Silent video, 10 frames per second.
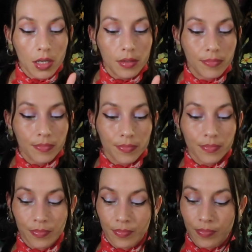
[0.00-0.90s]
Um,
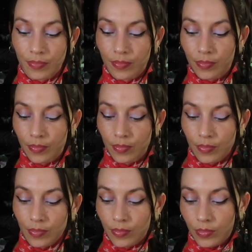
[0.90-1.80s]

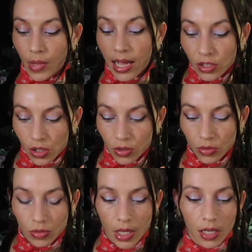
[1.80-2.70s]
has you,
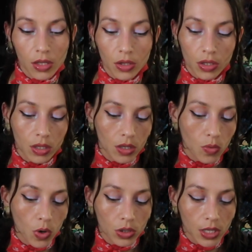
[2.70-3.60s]
like,
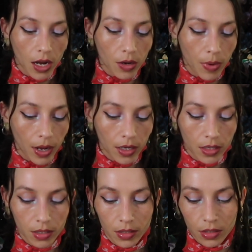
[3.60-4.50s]
the world's got your back.